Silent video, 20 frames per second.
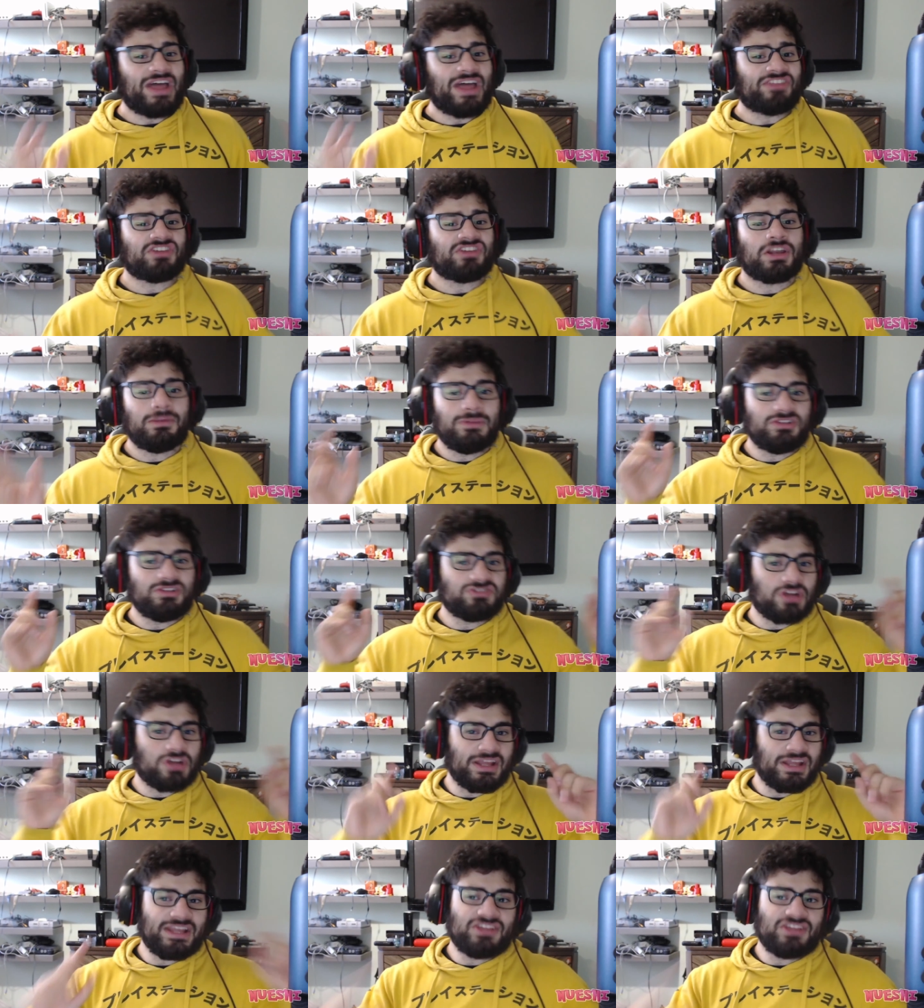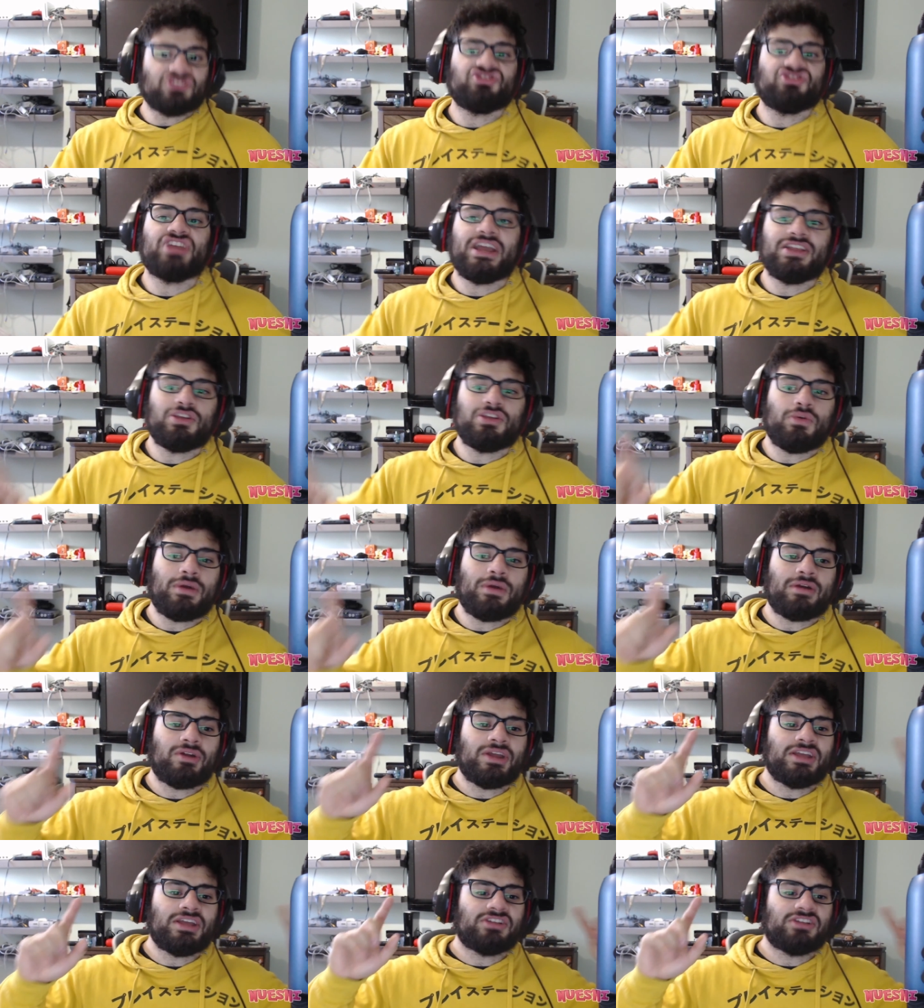but that's going to be starting in
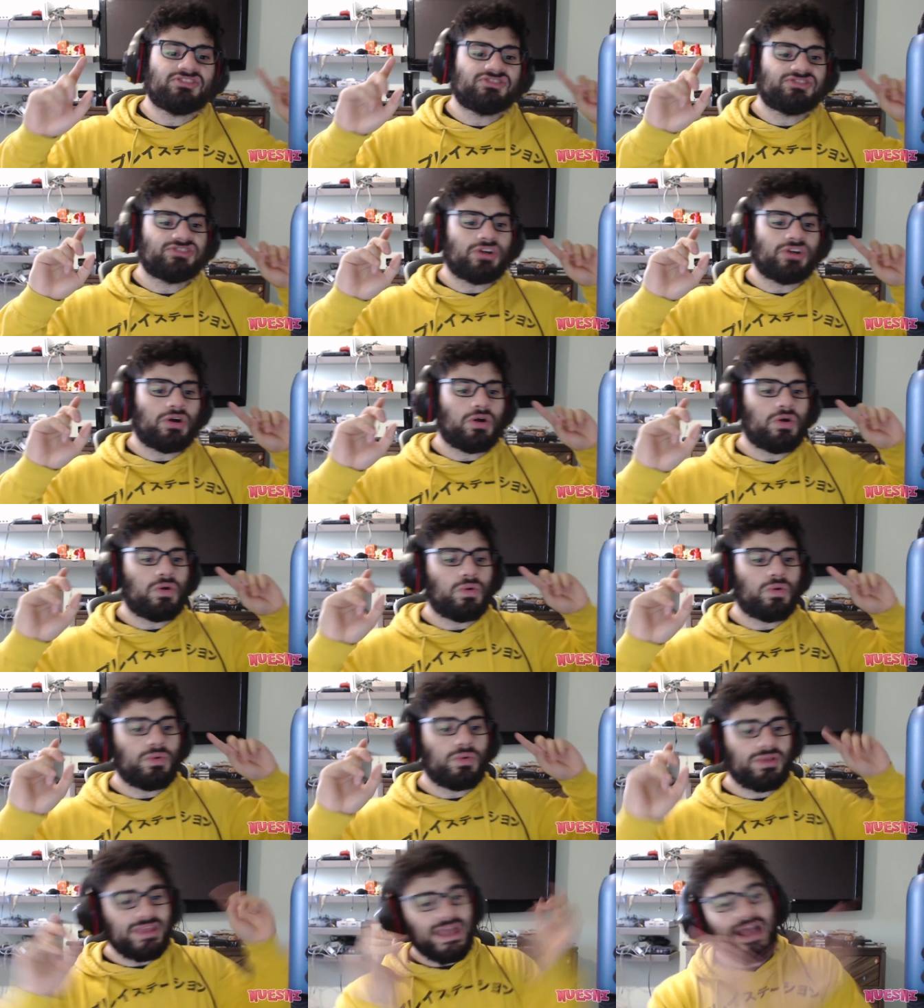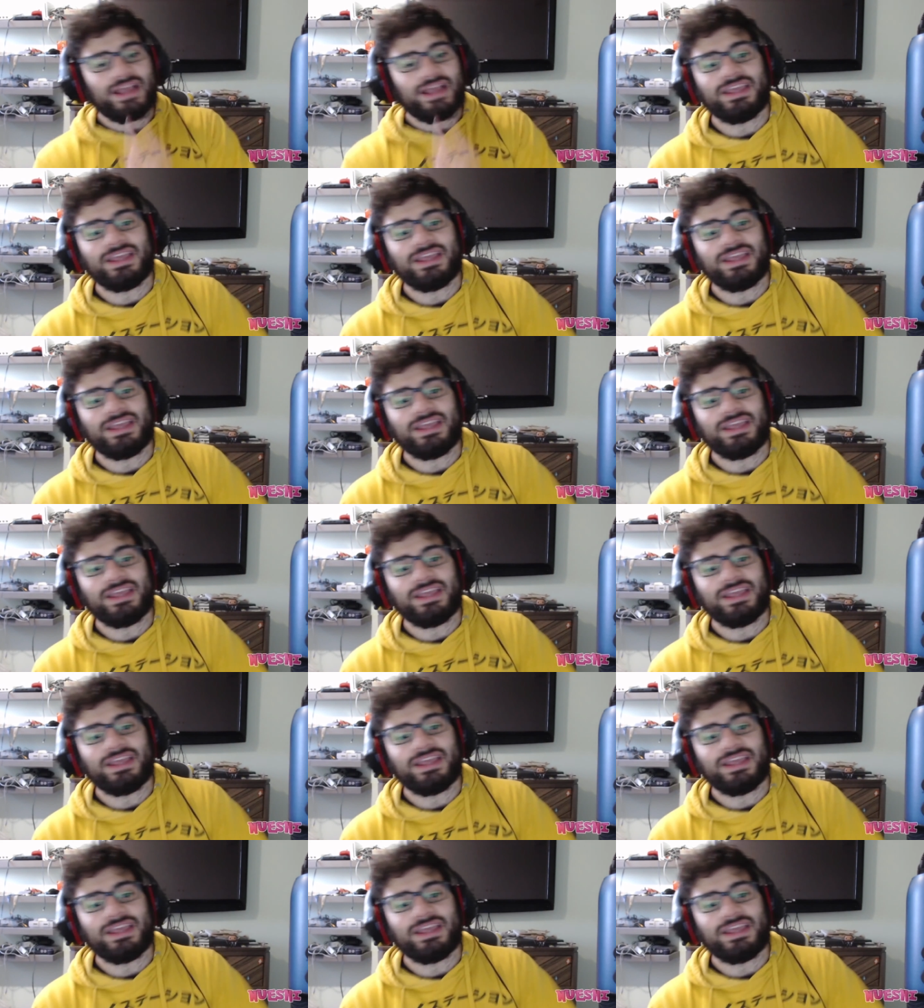January. So